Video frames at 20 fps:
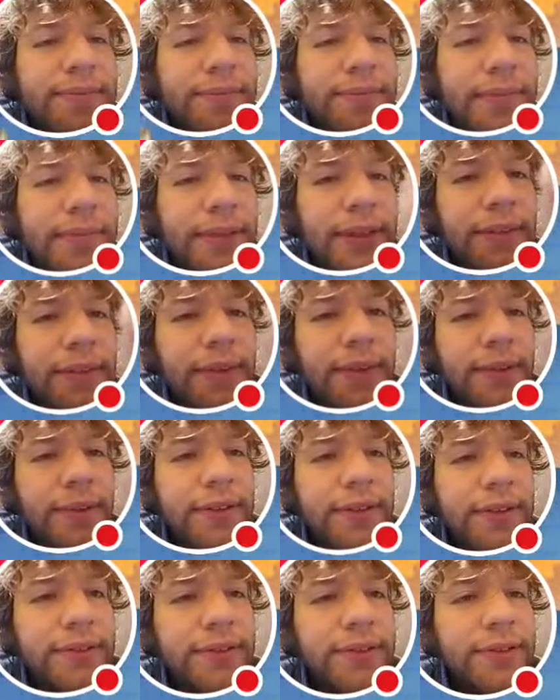like maybe I
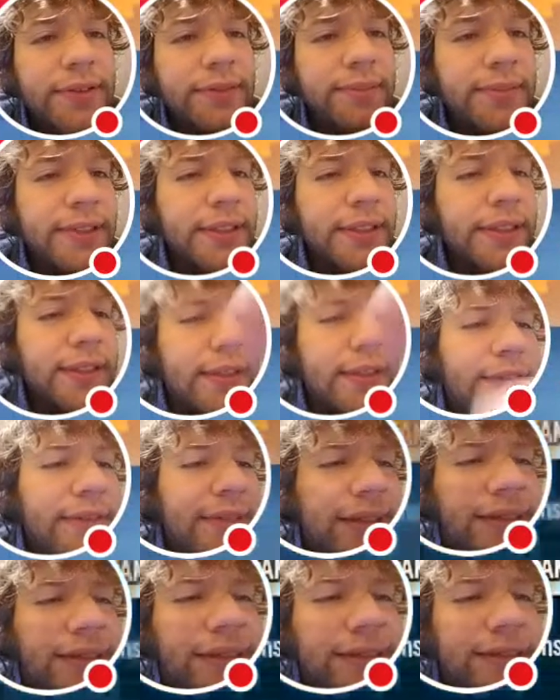lose something and
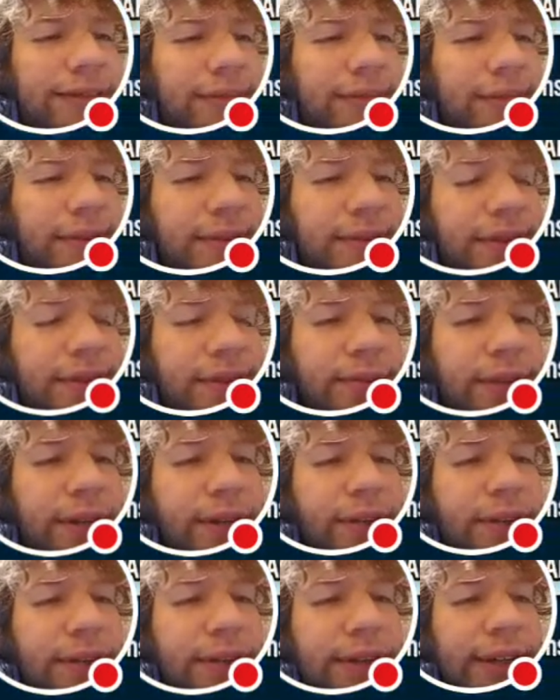it's
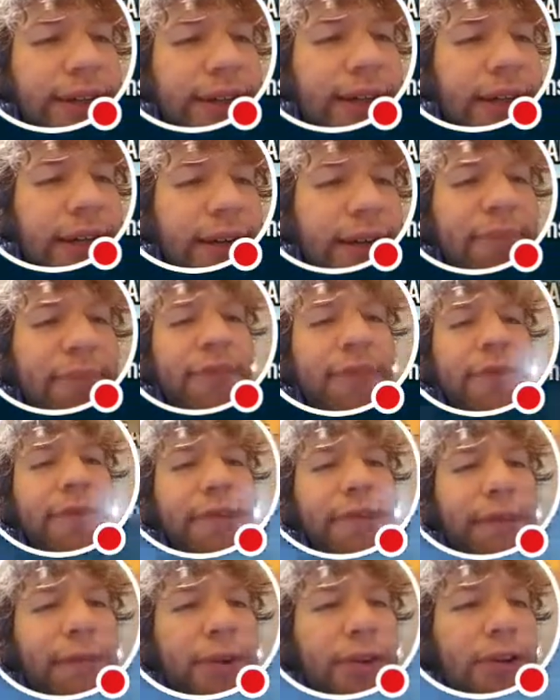situational really. But for
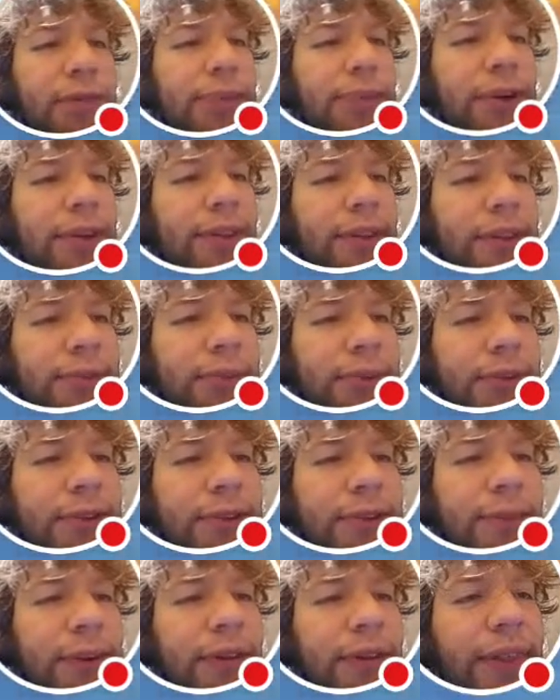the most part, this was
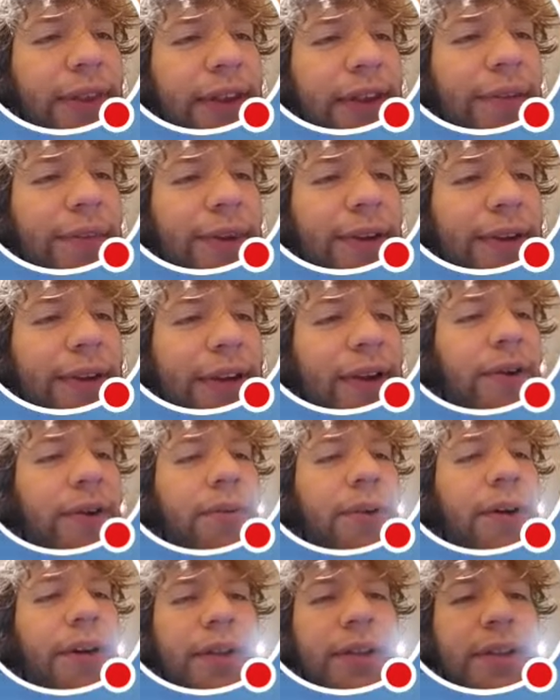the build that got me to
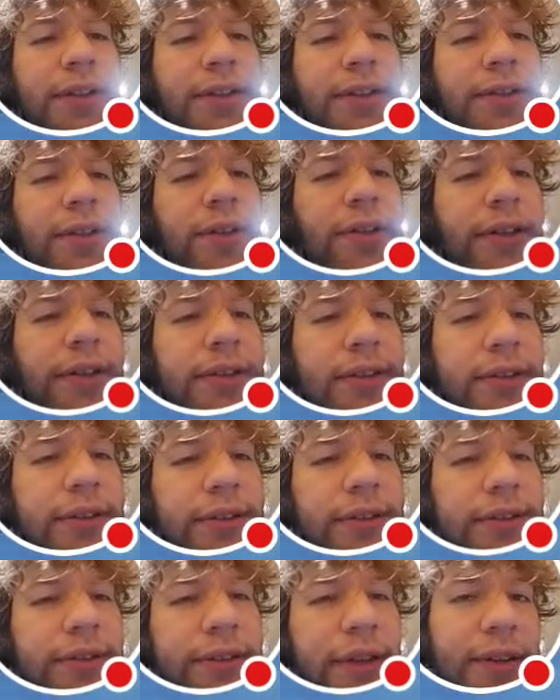L1, so
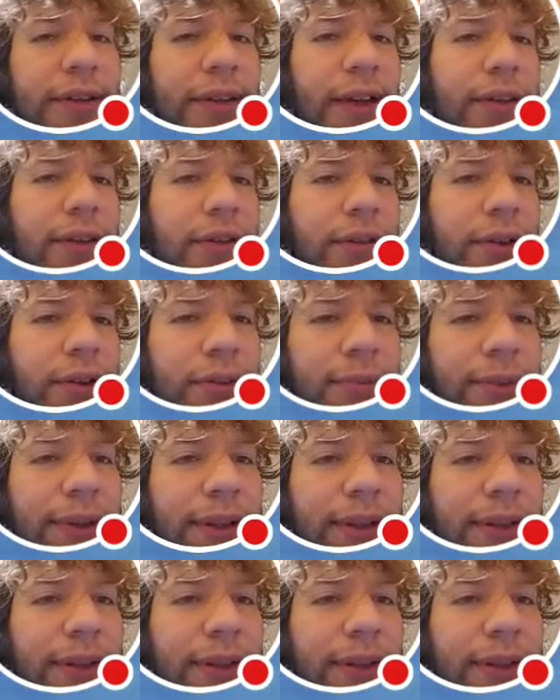it's not too big